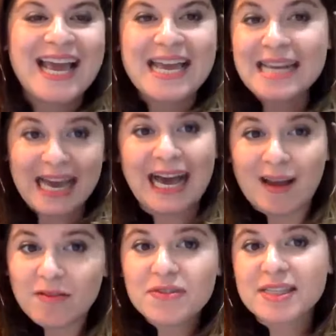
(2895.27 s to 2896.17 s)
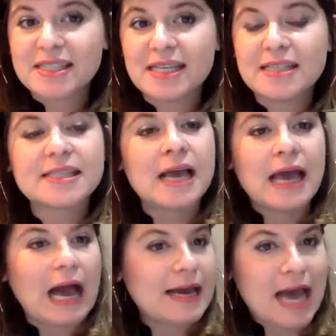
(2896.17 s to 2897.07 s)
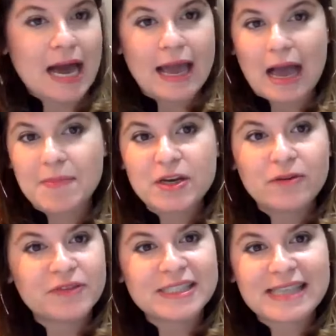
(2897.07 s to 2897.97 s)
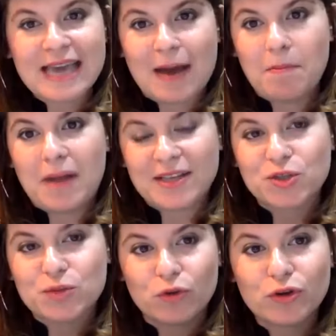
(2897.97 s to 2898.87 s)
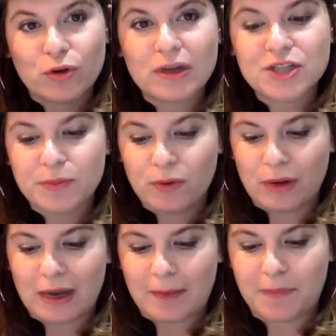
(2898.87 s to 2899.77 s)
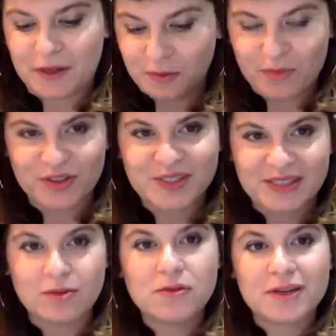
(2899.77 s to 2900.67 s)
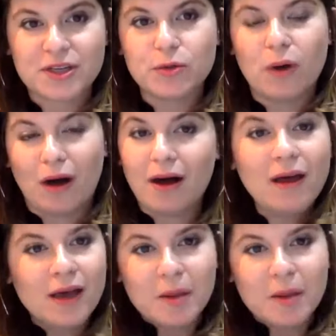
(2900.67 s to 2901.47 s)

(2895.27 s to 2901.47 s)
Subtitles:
And I have the sense, I mean, obviously I'm much more knowledgeable about Brazil than you are,